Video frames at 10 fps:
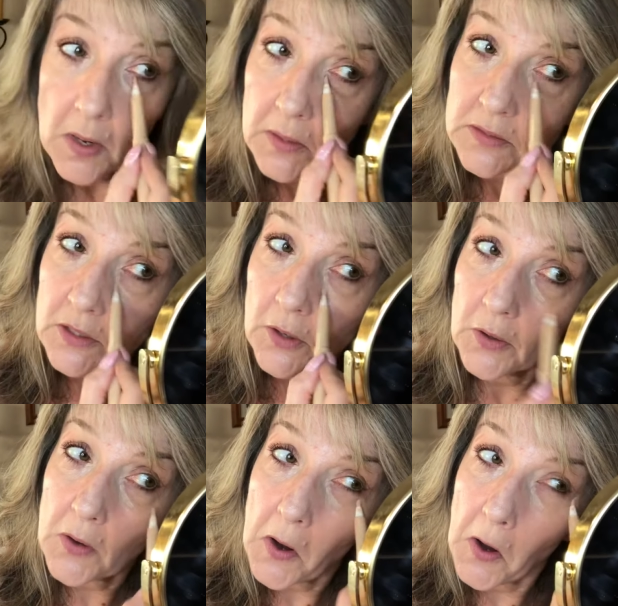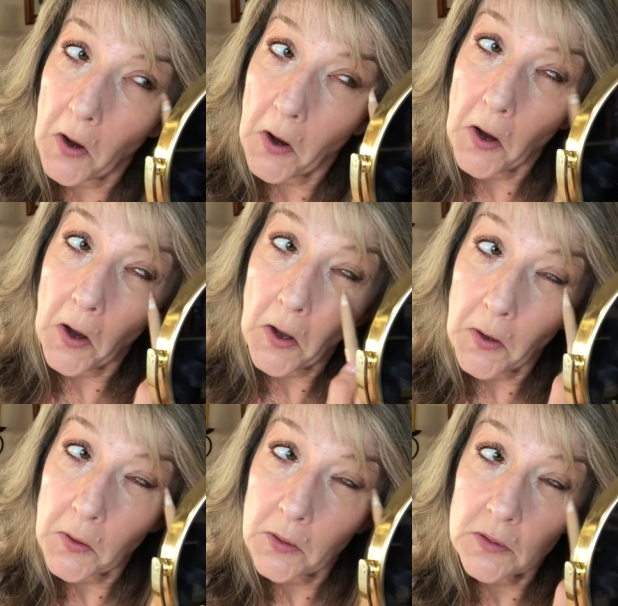So
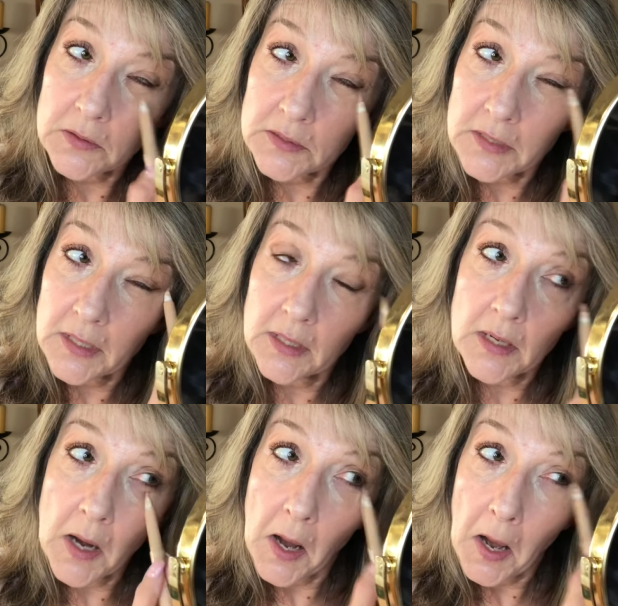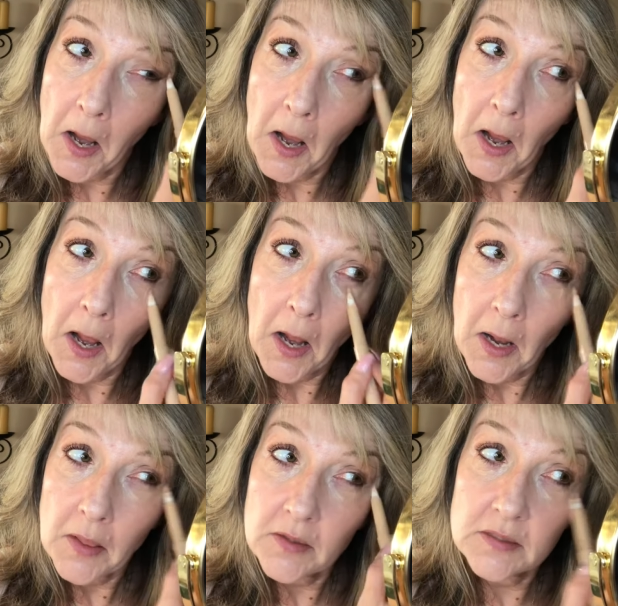you can see
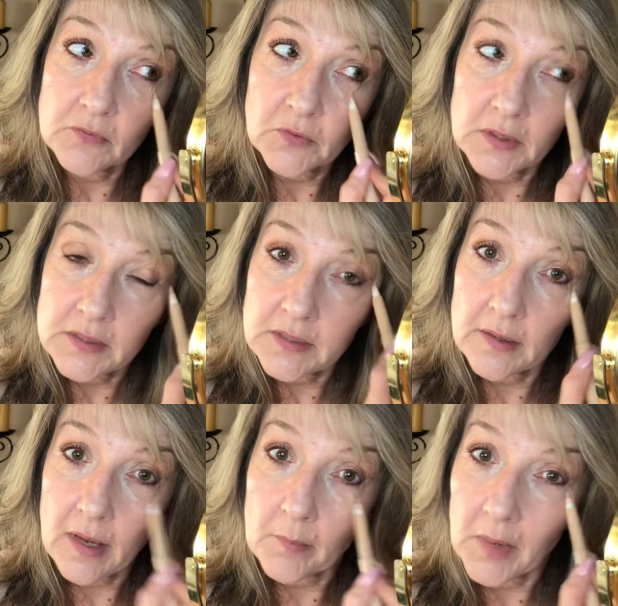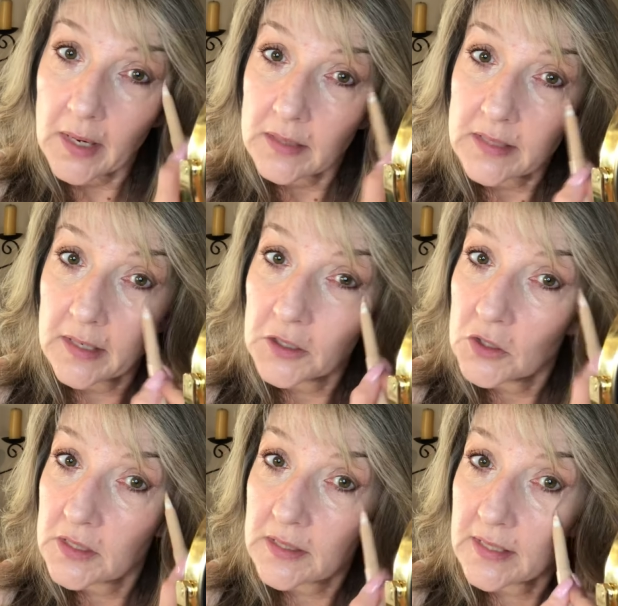the difference that that makes. And it
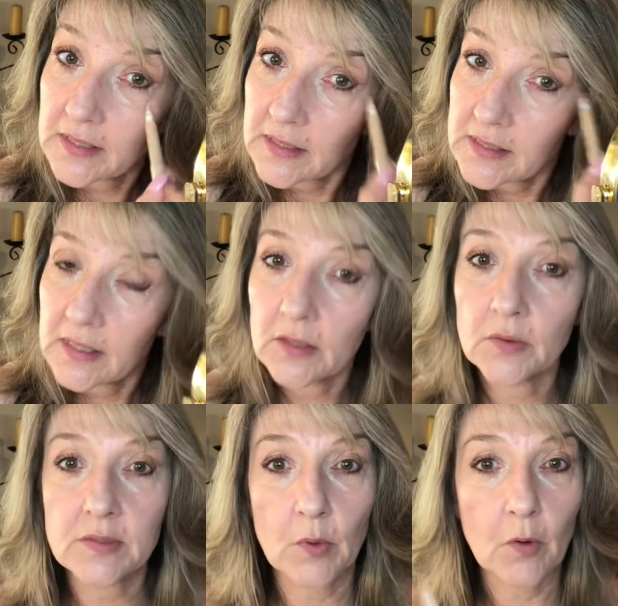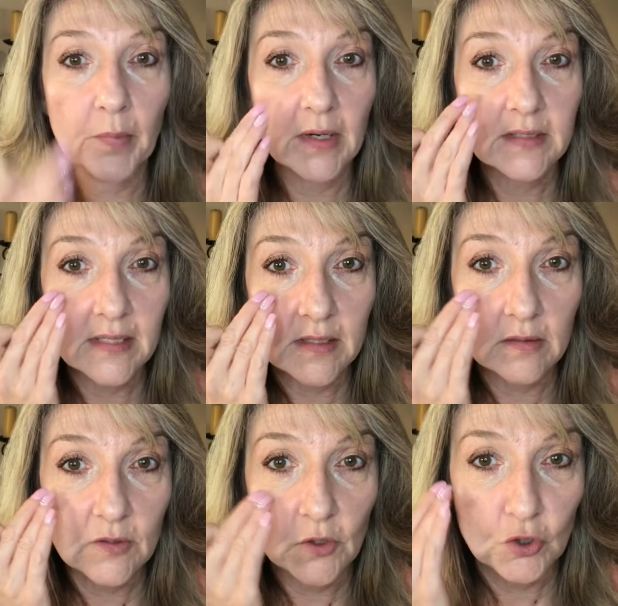uses less concealer as well, but it
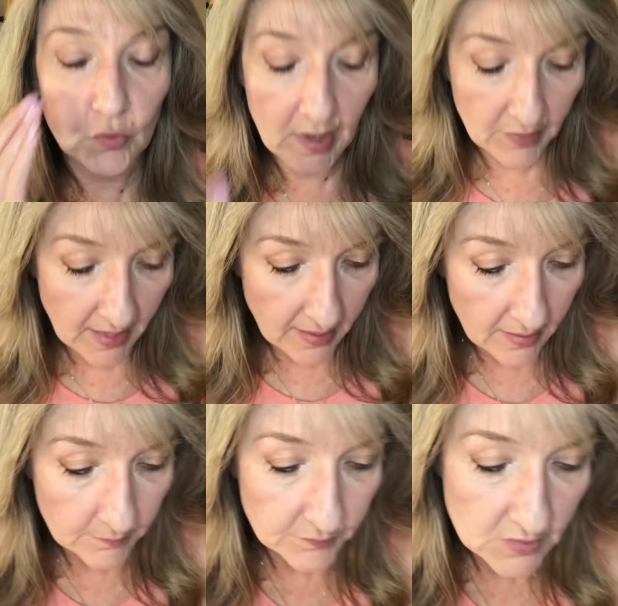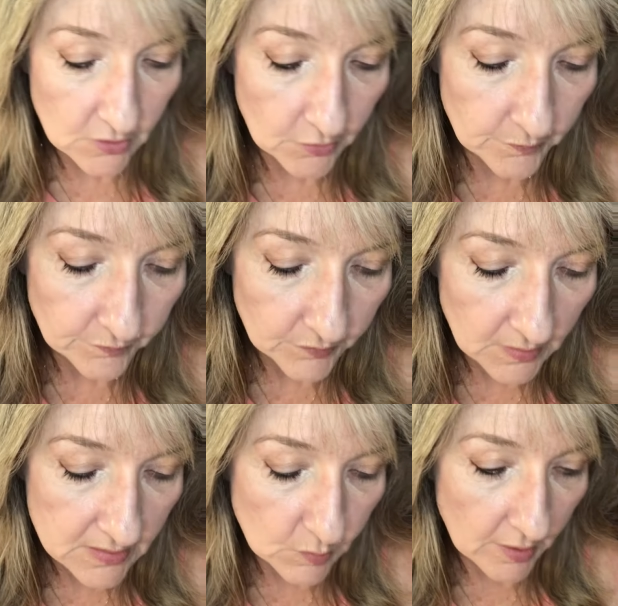doesn't sort of drown that out. So
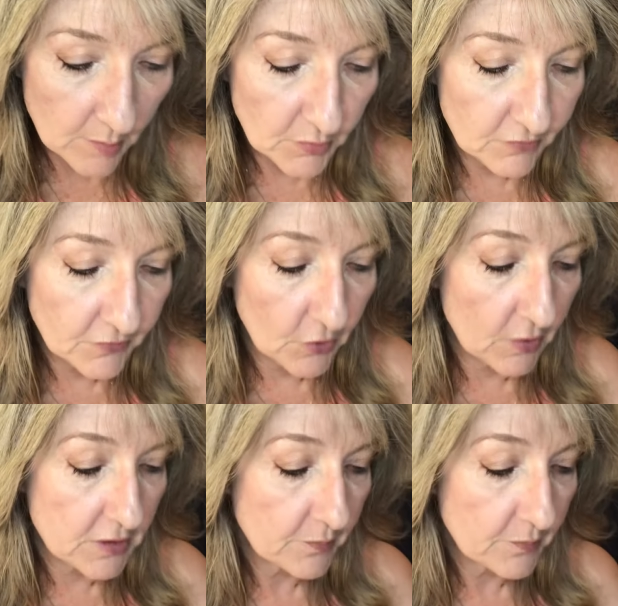that's why I prefer it.